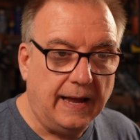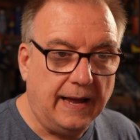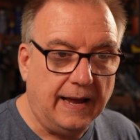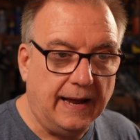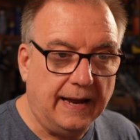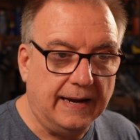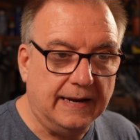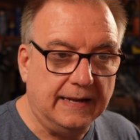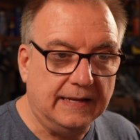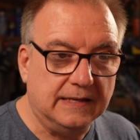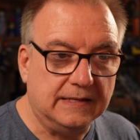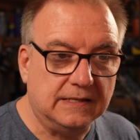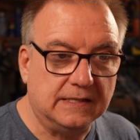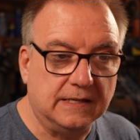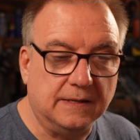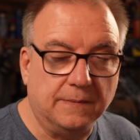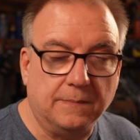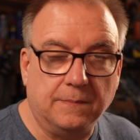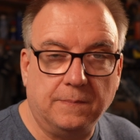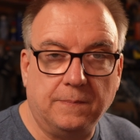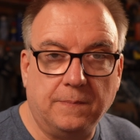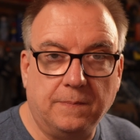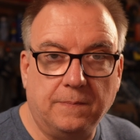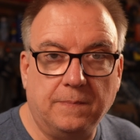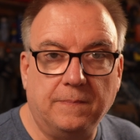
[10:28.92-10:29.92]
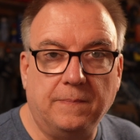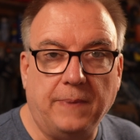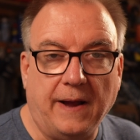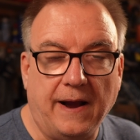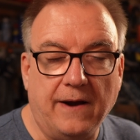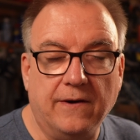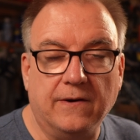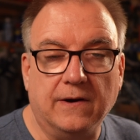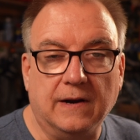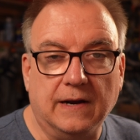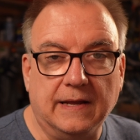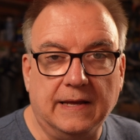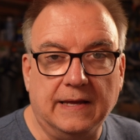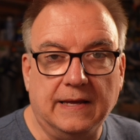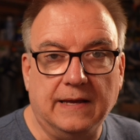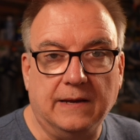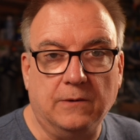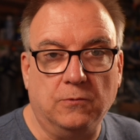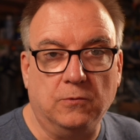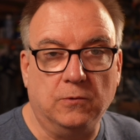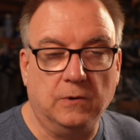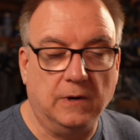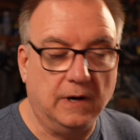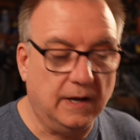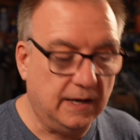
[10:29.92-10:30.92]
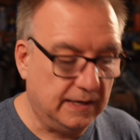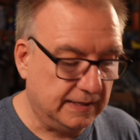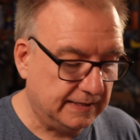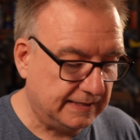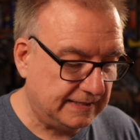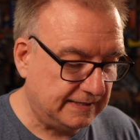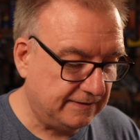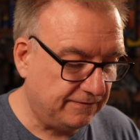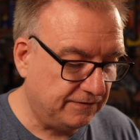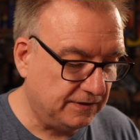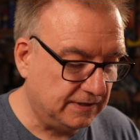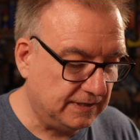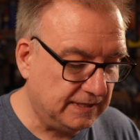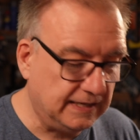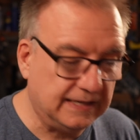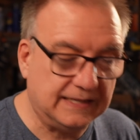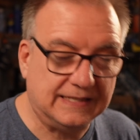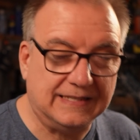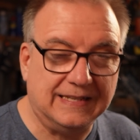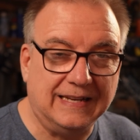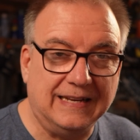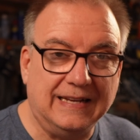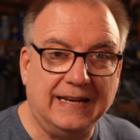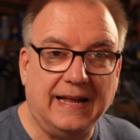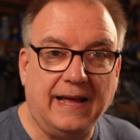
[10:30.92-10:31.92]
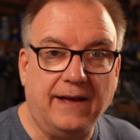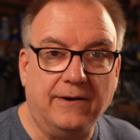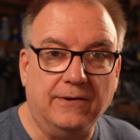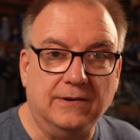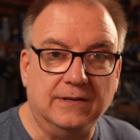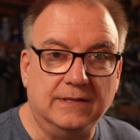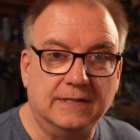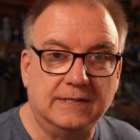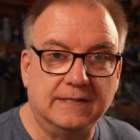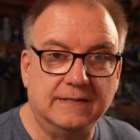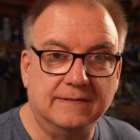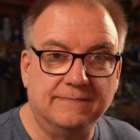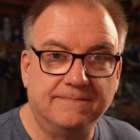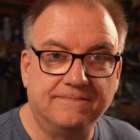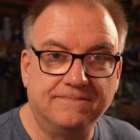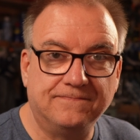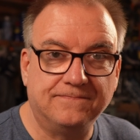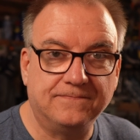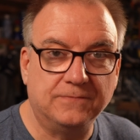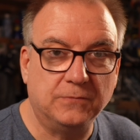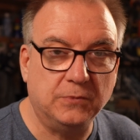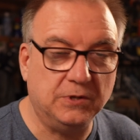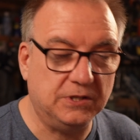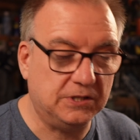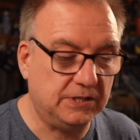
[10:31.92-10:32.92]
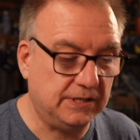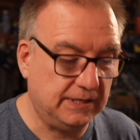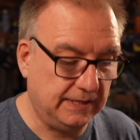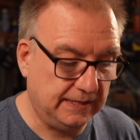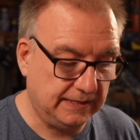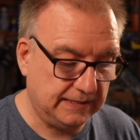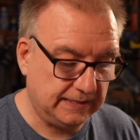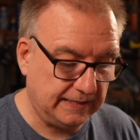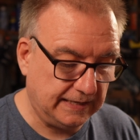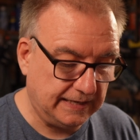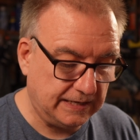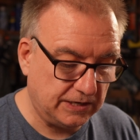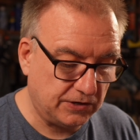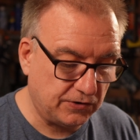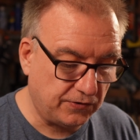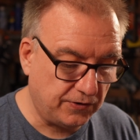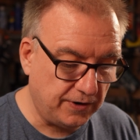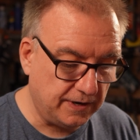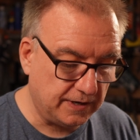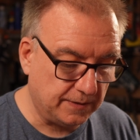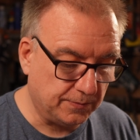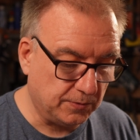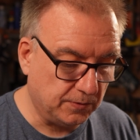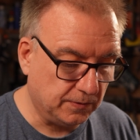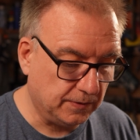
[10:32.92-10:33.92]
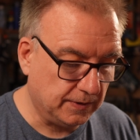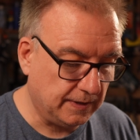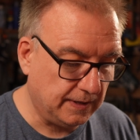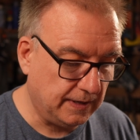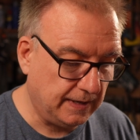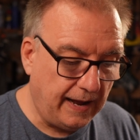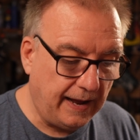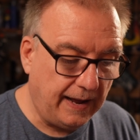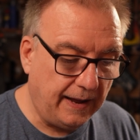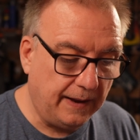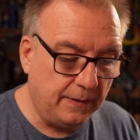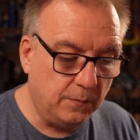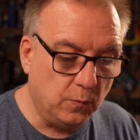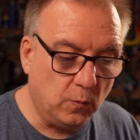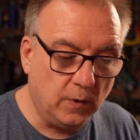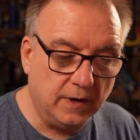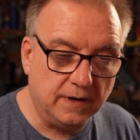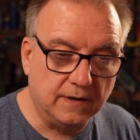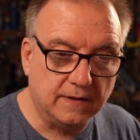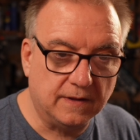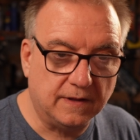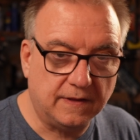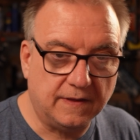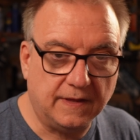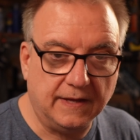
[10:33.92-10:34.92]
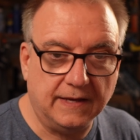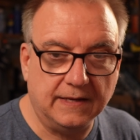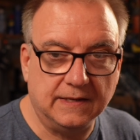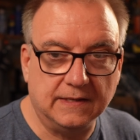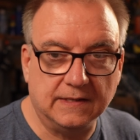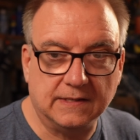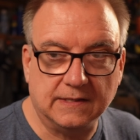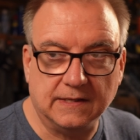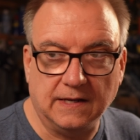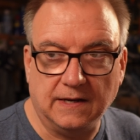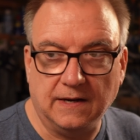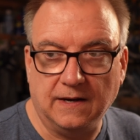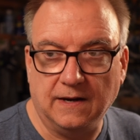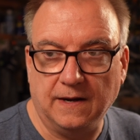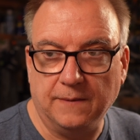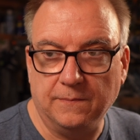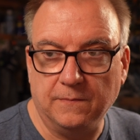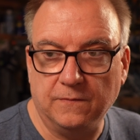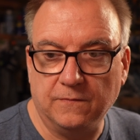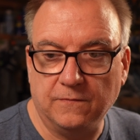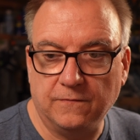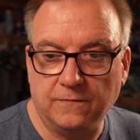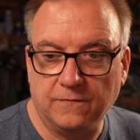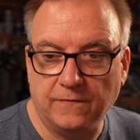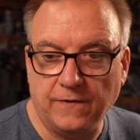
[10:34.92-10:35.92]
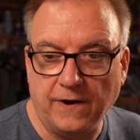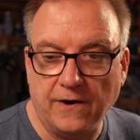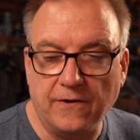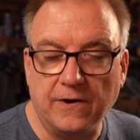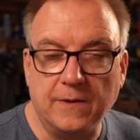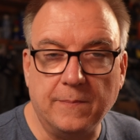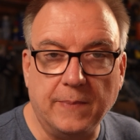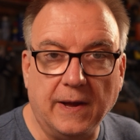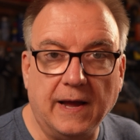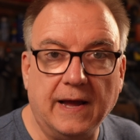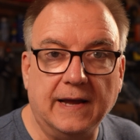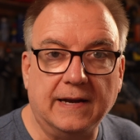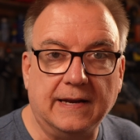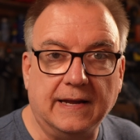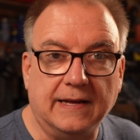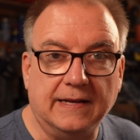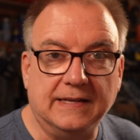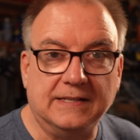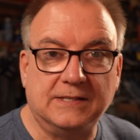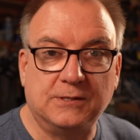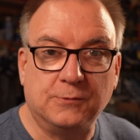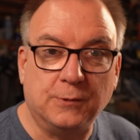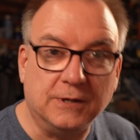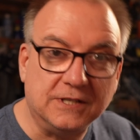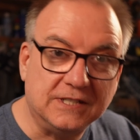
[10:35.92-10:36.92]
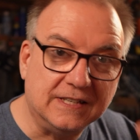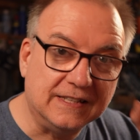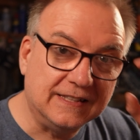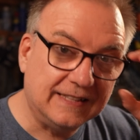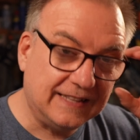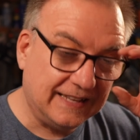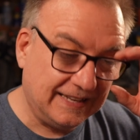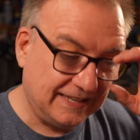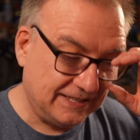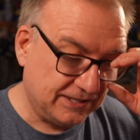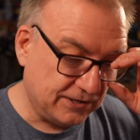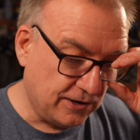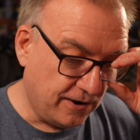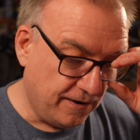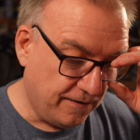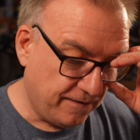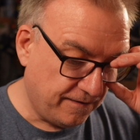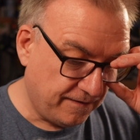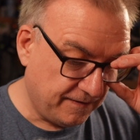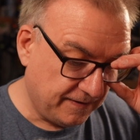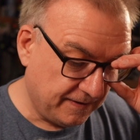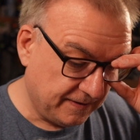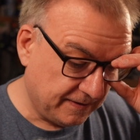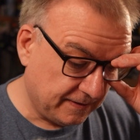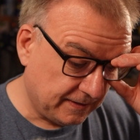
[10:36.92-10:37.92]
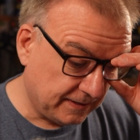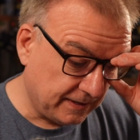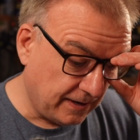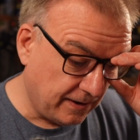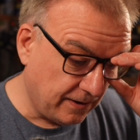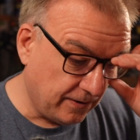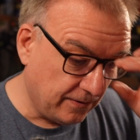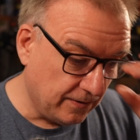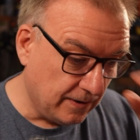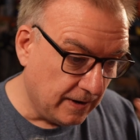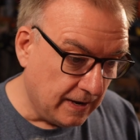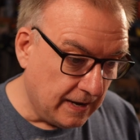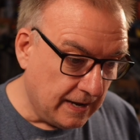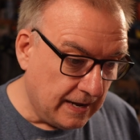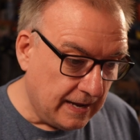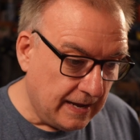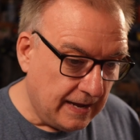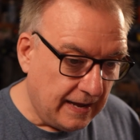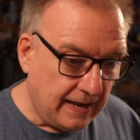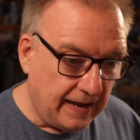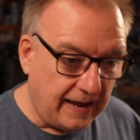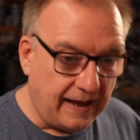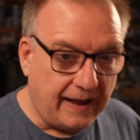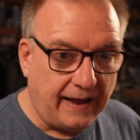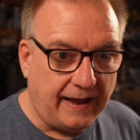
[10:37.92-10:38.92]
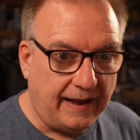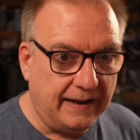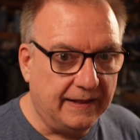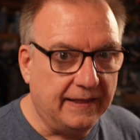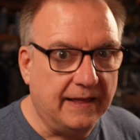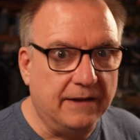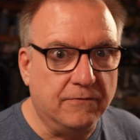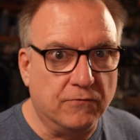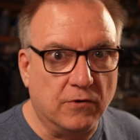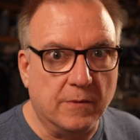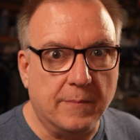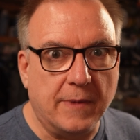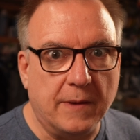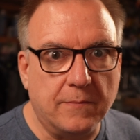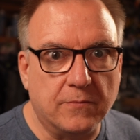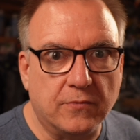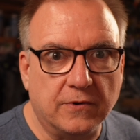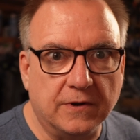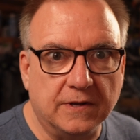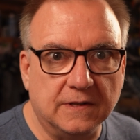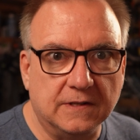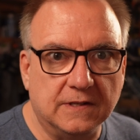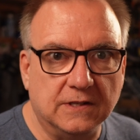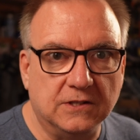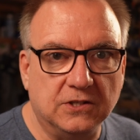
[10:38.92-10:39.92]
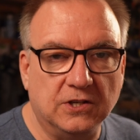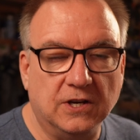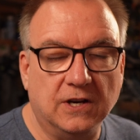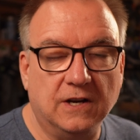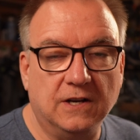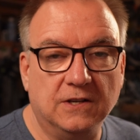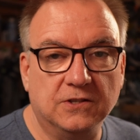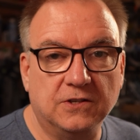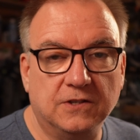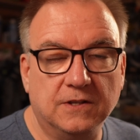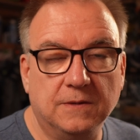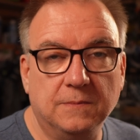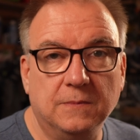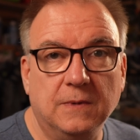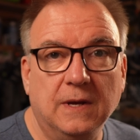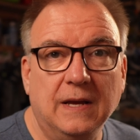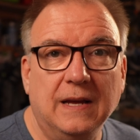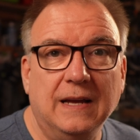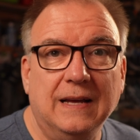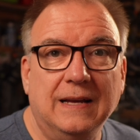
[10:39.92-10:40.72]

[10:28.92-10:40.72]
and it's apparently it will last for 16 hours, which is incredible. And one of the things that I'm very bad at is switching things off, and then remembering to charge them.